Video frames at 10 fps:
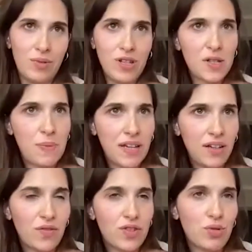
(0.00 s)
Speaking
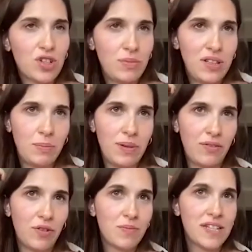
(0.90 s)
of social media
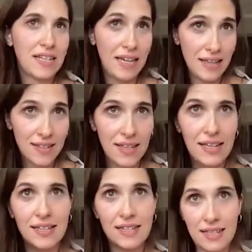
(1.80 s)
platforms, yes,
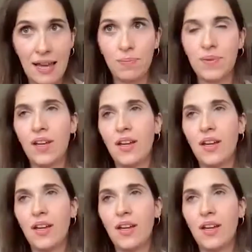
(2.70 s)
except